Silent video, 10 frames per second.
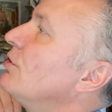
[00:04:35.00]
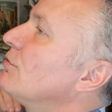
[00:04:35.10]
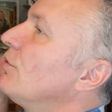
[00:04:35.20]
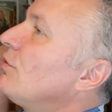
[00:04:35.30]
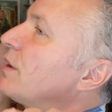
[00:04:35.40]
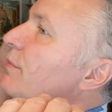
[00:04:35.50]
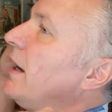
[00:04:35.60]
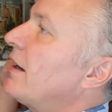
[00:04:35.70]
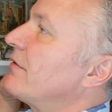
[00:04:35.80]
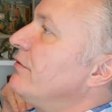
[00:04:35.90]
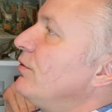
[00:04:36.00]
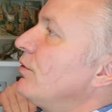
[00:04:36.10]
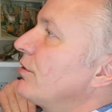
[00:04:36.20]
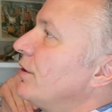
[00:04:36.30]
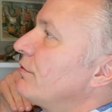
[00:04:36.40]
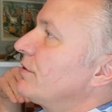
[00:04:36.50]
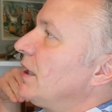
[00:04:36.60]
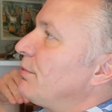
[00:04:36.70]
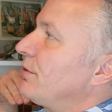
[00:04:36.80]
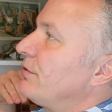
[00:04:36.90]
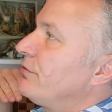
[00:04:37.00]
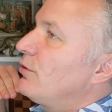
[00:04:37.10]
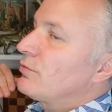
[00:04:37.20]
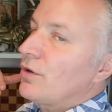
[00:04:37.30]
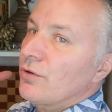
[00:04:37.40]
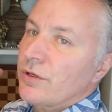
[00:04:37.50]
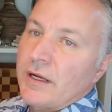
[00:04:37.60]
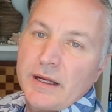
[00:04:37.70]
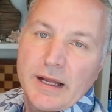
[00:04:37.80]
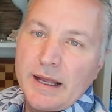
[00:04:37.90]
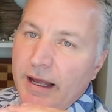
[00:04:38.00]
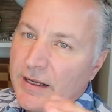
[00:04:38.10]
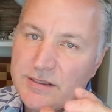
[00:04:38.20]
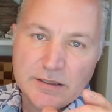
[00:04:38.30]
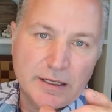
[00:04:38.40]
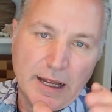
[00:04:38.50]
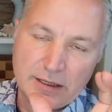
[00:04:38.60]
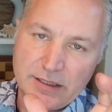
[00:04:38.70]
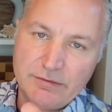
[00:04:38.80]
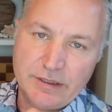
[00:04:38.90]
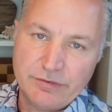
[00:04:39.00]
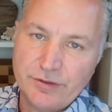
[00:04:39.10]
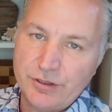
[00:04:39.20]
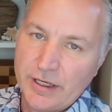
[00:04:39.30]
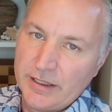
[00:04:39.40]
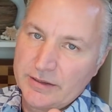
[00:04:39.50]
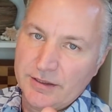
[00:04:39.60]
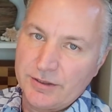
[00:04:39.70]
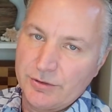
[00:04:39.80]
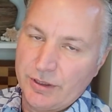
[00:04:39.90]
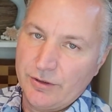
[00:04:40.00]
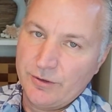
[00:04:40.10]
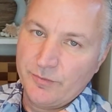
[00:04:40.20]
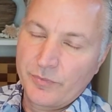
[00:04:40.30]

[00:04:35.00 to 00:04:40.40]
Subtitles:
rolling back and forth over top of the foam roller. Excellent activity for you guys to do at home.